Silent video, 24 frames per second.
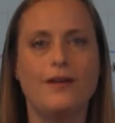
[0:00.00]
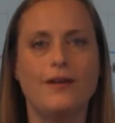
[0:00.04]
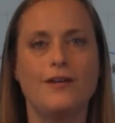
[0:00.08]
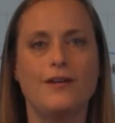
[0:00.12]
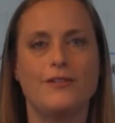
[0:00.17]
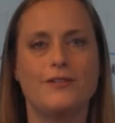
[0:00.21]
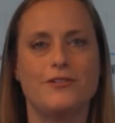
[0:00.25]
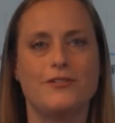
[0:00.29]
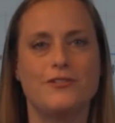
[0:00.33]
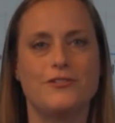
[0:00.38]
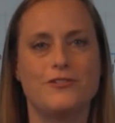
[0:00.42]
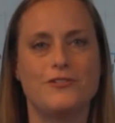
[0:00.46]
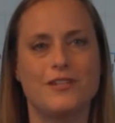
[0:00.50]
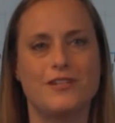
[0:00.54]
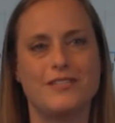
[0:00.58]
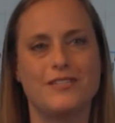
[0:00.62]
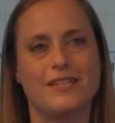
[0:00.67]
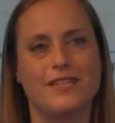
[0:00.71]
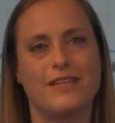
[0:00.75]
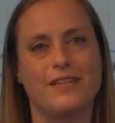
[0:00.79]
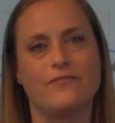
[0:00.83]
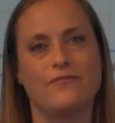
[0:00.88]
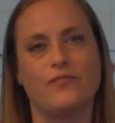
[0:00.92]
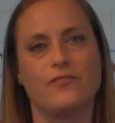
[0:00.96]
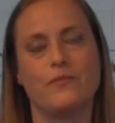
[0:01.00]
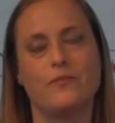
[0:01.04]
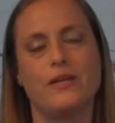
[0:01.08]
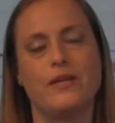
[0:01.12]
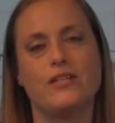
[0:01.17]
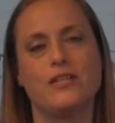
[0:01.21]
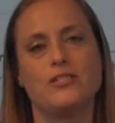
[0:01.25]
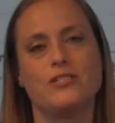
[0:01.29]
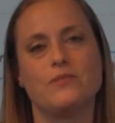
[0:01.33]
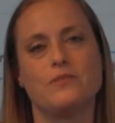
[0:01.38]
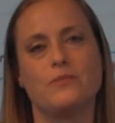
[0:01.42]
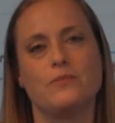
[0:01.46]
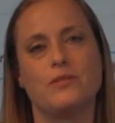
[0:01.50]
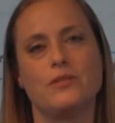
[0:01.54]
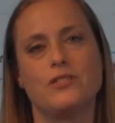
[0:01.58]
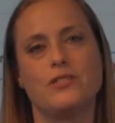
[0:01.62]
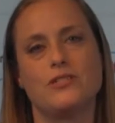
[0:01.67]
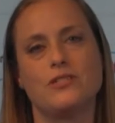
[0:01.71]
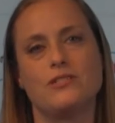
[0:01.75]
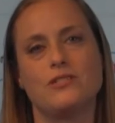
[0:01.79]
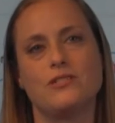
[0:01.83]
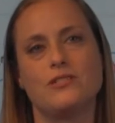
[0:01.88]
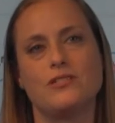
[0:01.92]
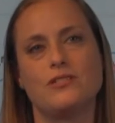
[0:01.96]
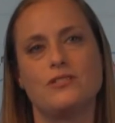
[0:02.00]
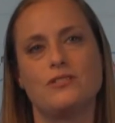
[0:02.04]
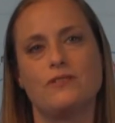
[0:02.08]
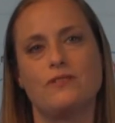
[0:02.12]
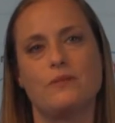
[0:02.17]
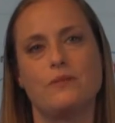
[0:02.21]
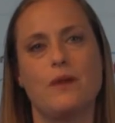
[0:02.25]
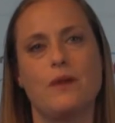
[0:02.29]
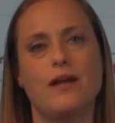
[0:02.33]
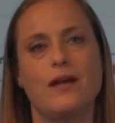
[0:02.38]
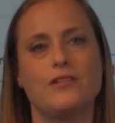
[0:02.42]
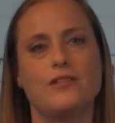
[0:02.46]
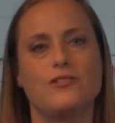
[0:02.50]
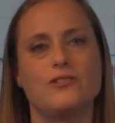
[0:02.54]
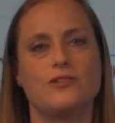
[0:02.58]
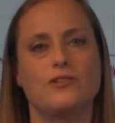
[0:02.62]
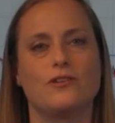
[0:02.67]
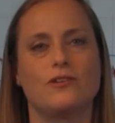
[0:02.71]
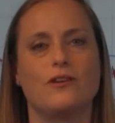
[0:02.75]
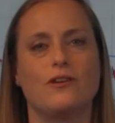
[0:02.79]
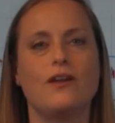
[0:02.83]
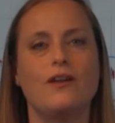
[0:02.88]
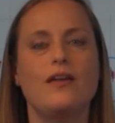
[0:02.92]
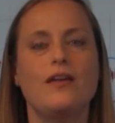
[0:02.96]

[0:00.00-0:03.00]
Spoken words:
distressing information, but just as a reminder,